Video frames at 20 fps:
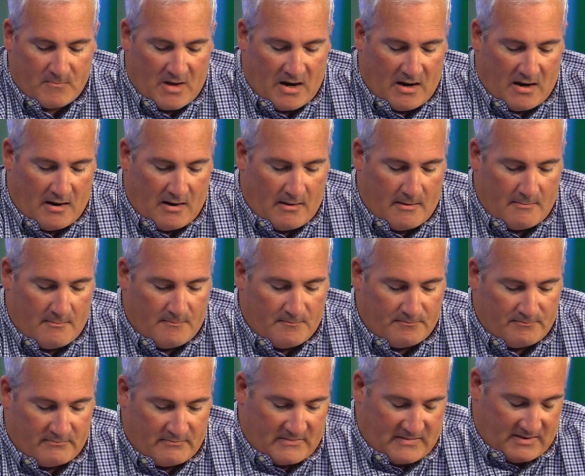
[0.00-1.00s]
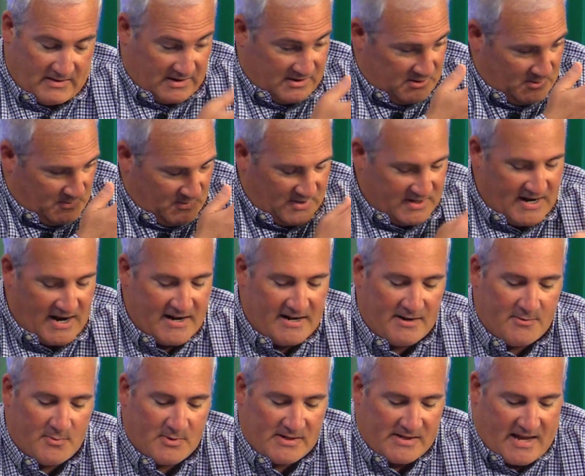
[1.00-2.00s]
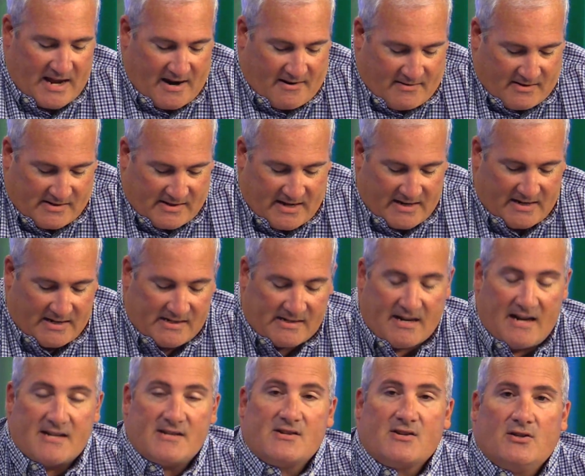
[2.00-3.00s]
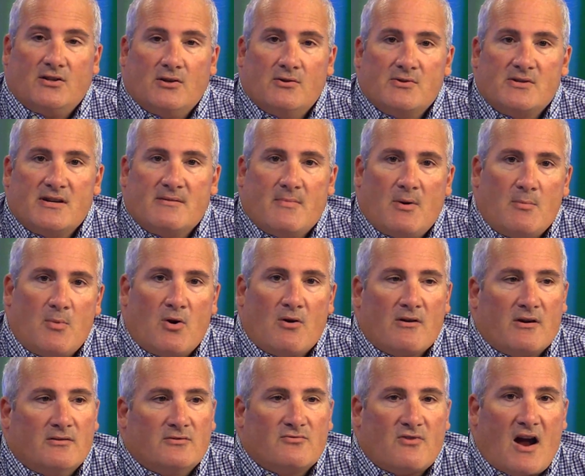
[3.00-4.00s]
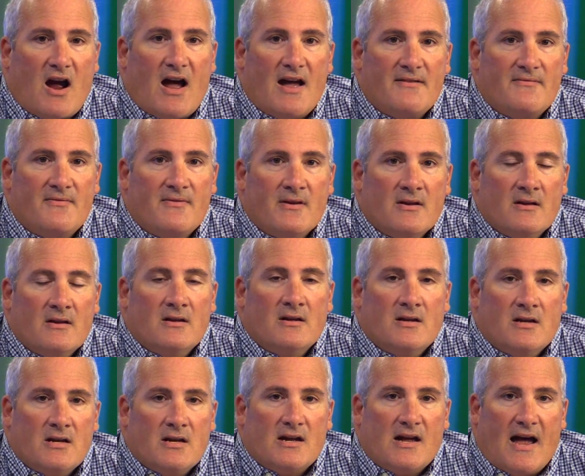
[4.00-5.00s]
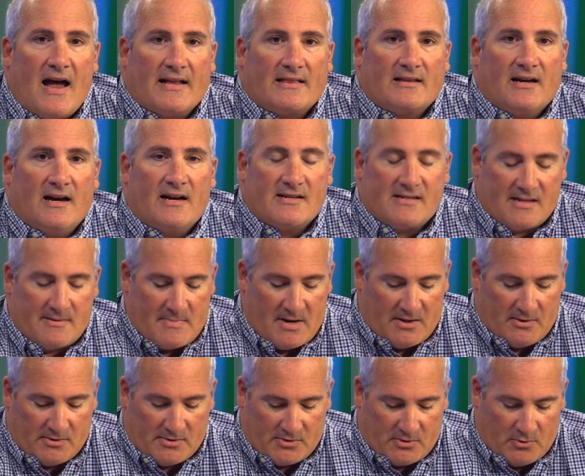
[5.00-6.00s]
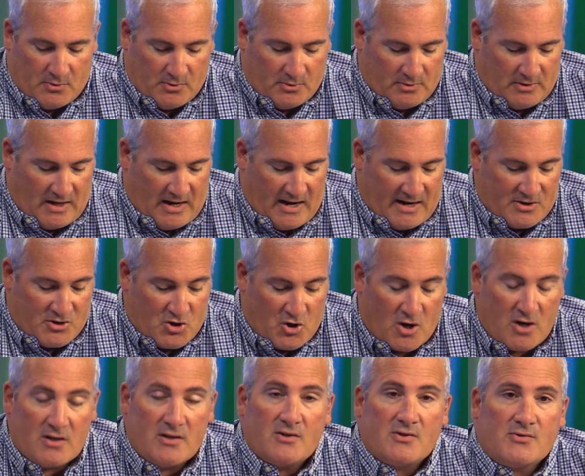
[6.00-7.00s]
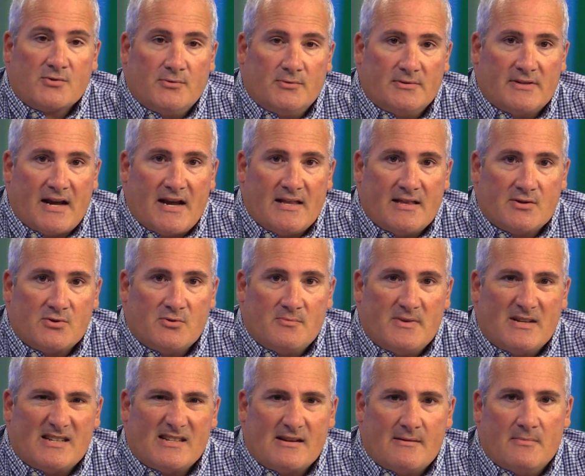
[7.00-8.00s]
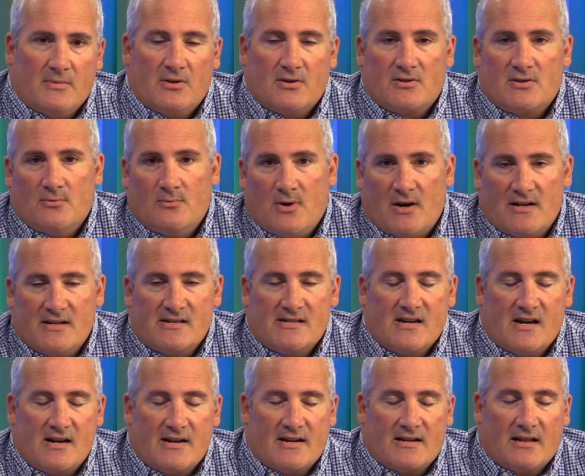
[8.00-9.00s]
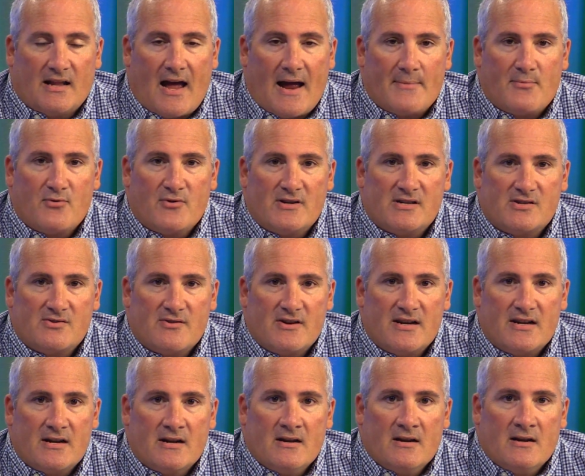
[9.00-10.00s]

um, the superintendent was there as they discussed closing Memorial Drive at the Hudson Middle School uh, during the school day. This will be similar to what is done at Library Street.